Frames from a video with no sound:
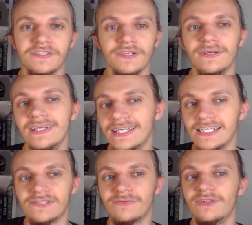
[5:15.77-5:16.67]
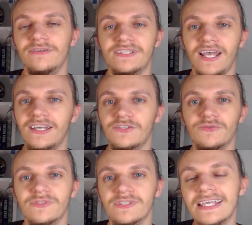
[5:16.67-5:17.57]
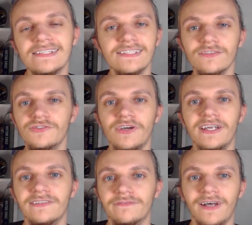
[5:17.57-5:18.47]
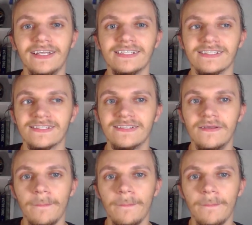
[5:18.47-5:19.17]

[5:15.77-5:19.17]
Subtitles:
So he's one of those guys who he's still trying to find his